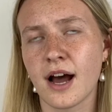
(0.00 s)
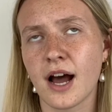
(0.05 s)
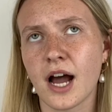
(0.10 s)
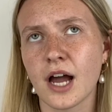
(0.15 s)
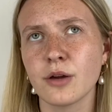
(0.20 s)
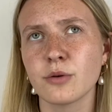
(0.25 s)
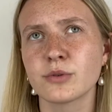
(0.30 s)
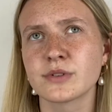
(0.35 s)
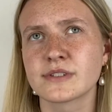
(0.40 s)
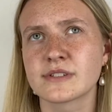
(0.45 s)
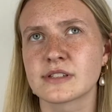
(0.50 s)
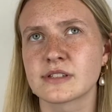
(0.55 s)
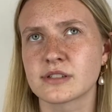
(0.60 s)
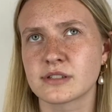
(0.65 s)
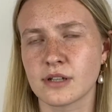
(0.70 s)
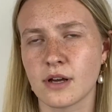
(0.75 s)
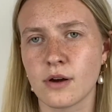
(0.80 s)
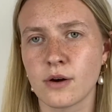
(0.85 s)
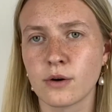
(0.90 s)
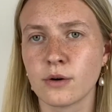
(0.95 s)
I was
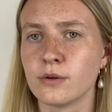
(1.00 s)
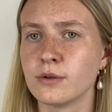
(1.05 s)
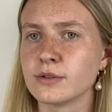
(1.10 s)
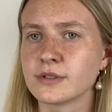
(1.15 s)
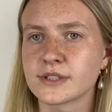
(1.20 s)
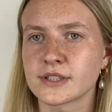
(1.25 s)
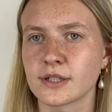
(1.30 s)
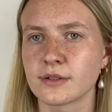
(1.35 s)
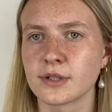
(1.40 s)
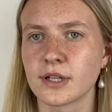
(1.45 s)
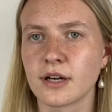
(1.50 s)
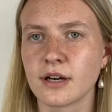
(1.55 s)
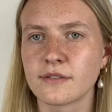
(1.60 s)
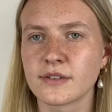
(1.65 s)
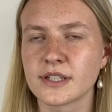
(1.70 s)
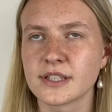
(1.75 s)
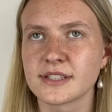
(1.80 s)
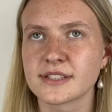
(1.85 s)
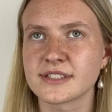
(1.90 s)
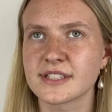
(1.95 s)
so
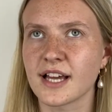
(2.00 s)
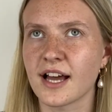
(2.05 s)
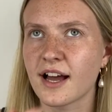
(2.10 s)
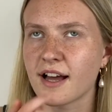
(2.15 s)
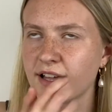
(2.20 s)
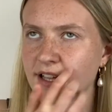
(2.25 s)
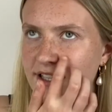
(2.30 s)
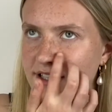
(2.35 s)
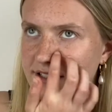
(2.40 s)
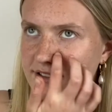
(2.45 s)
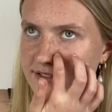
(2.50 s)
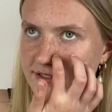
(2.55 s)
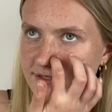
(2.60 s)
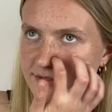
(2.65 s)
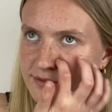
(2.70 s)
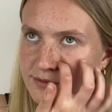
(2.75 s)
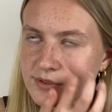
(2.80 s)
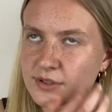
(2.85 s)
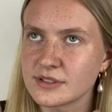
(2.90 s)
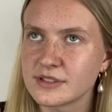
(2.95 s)
nervous. I
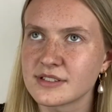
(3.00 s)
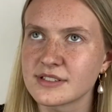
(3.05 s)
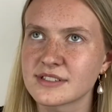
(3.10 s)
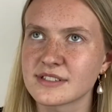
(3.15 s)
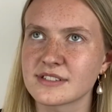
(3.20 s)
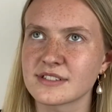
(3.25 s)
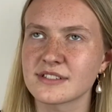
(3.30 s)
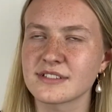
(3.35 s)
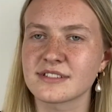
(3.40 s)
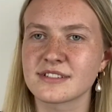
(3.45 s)
was